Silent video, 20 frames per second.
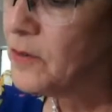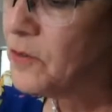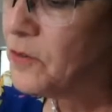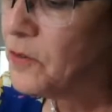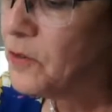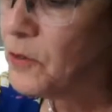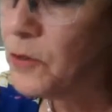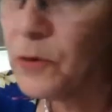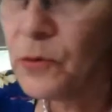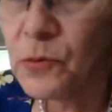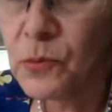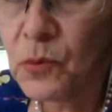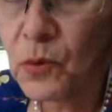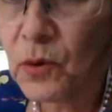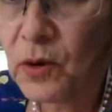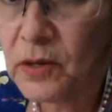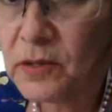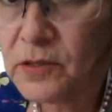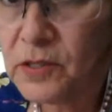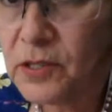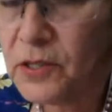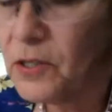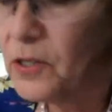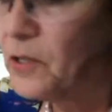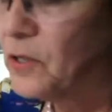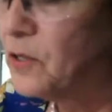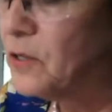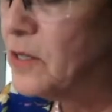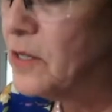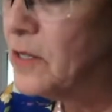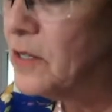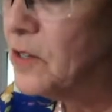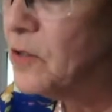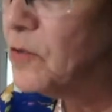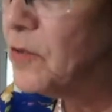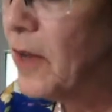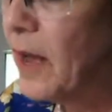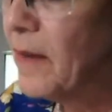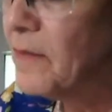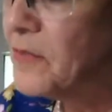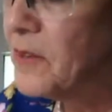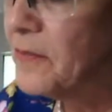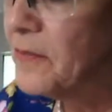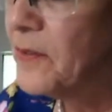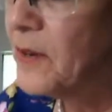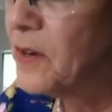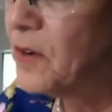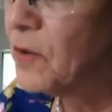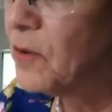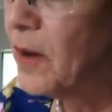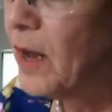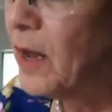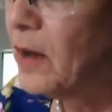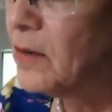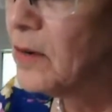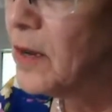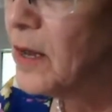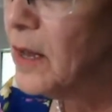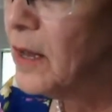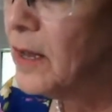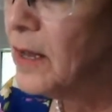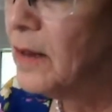you want to use, and you have to figure out